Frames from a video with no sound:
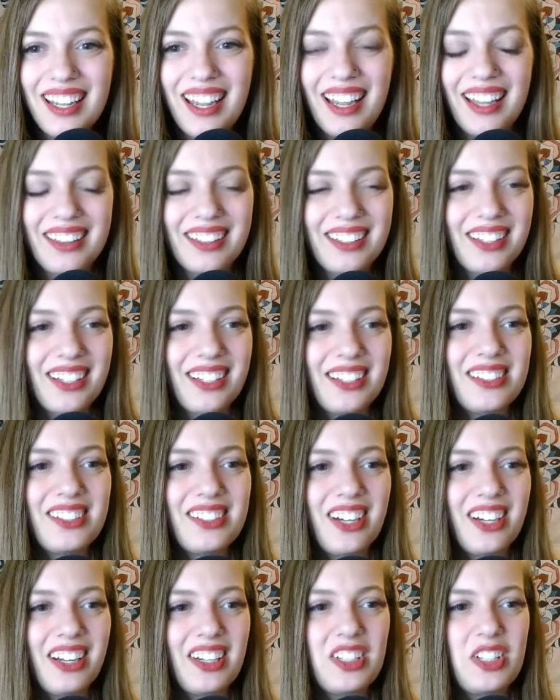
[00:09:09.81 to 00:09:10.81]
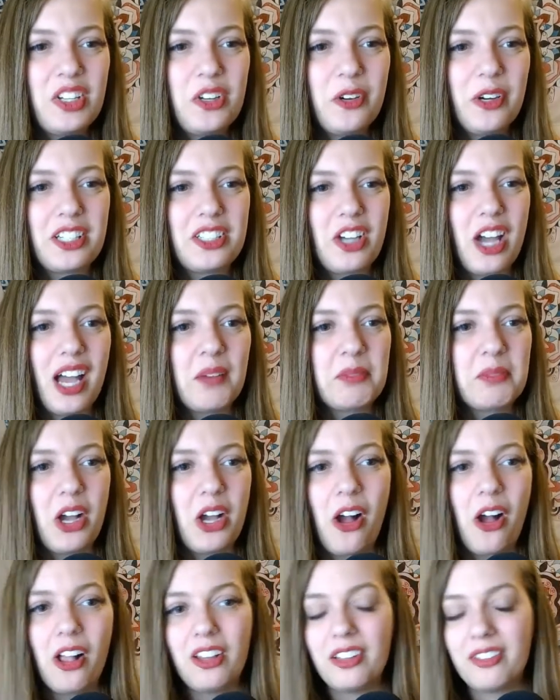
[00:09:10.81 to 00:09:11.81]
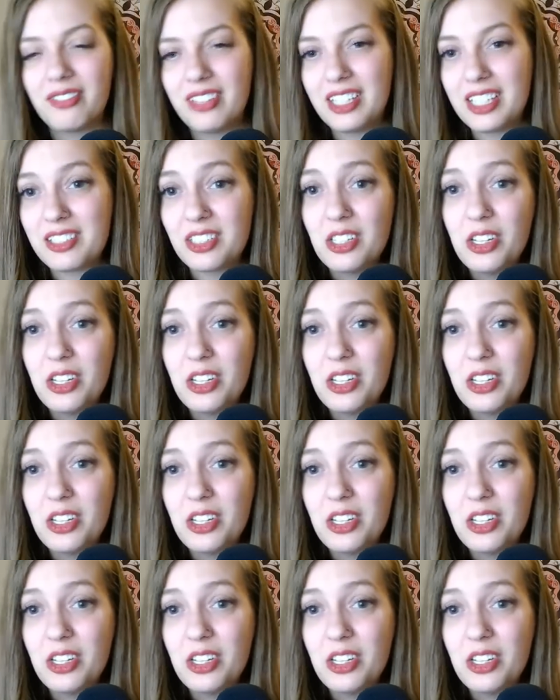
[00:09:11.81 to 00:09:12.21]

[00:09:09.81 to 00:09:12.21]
and they're starting to adopt all of these